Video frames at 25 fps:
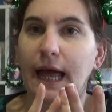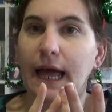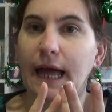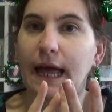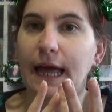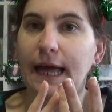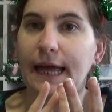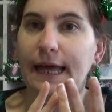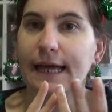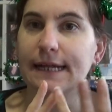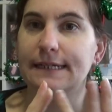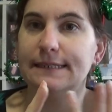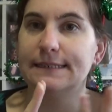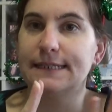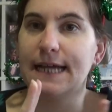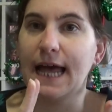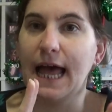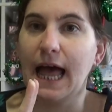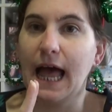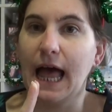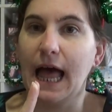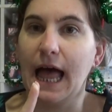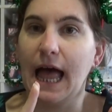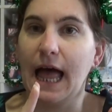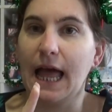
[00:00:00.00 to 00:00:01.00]
and
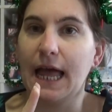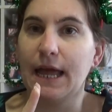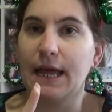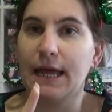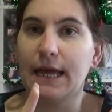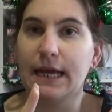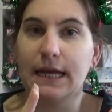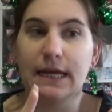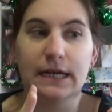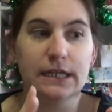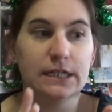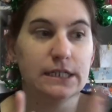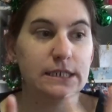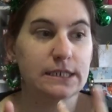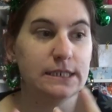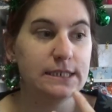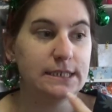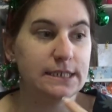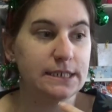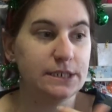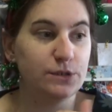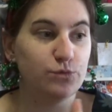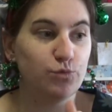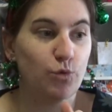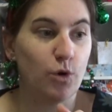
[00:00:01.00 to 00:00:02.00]
I
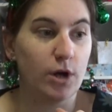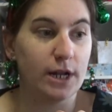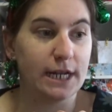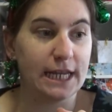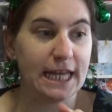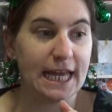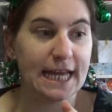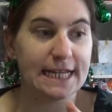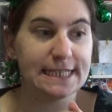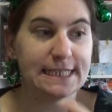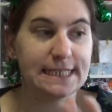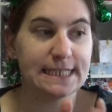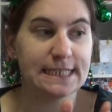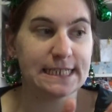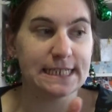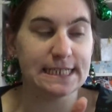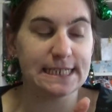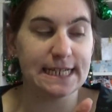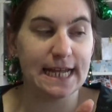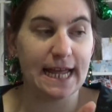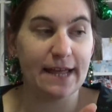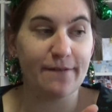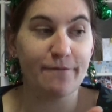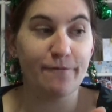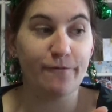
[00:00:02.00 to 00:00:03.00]
did one
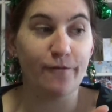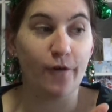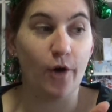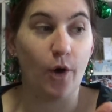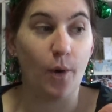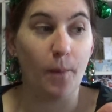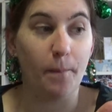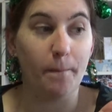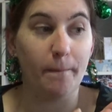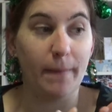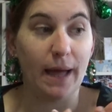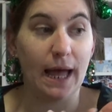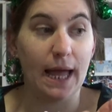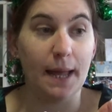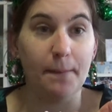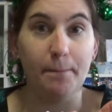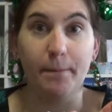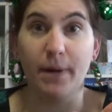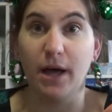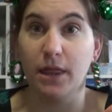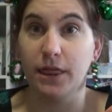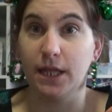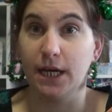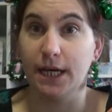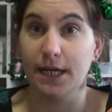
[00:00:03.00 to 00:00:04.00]
yesterday for my
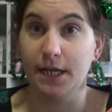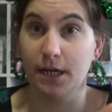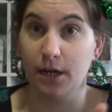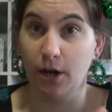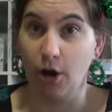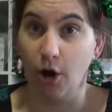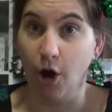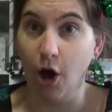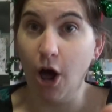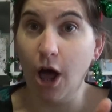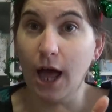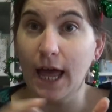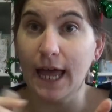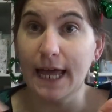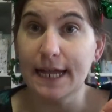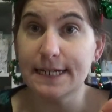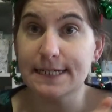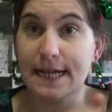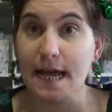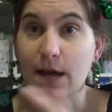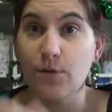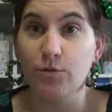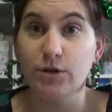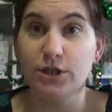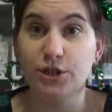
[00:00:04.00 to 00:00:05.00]
mother-in-law and
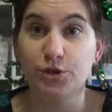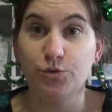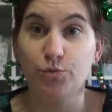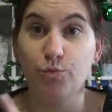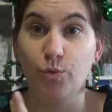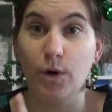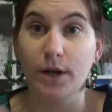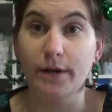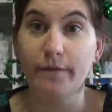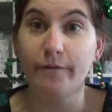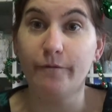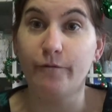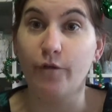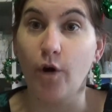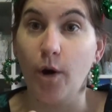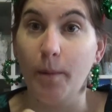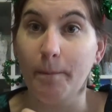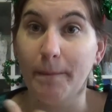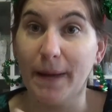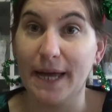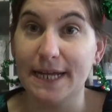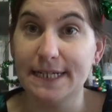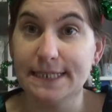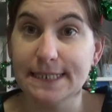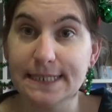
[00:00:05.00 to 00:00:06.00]
I will do one for
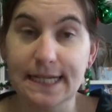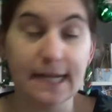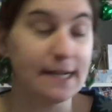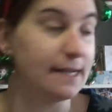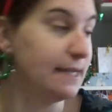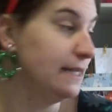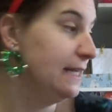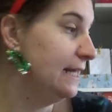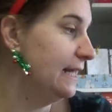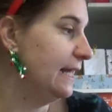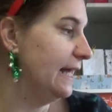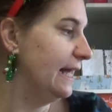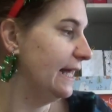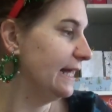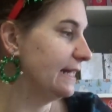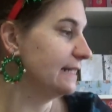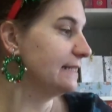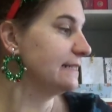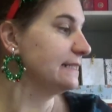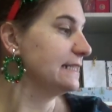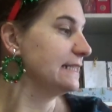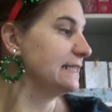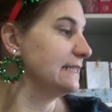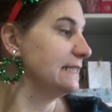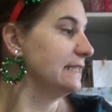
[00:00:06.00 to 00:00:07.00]
my son
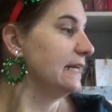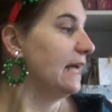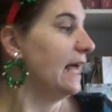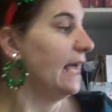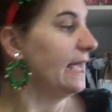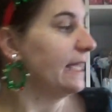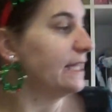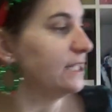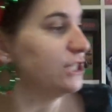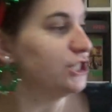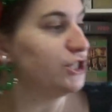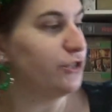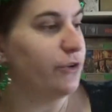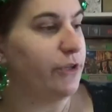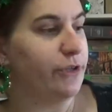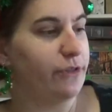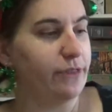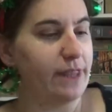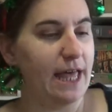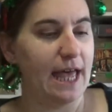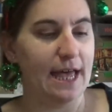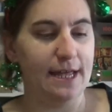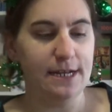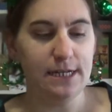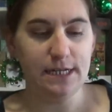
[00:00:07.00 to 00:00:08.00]
and I can show you
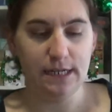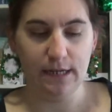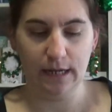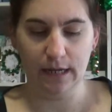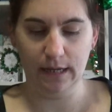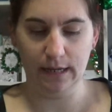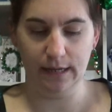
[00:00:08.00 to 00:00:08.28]
that